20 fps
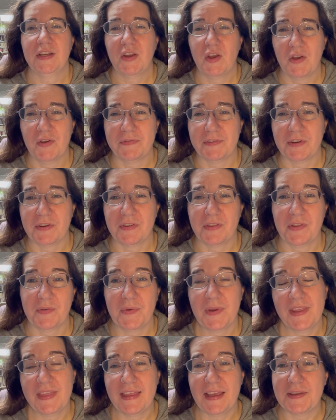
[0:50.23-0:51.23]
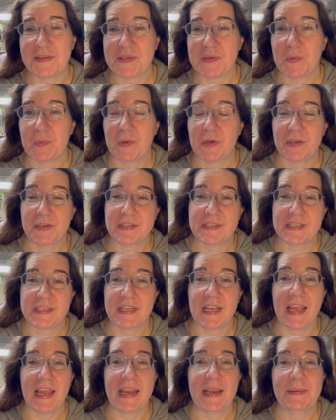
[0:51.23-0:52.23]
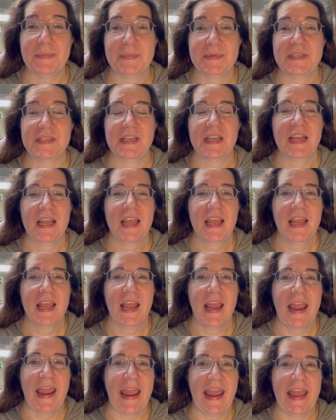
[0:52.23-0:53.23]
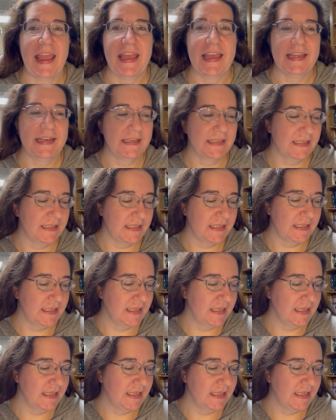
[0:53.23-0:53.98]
over 3,000 words typed and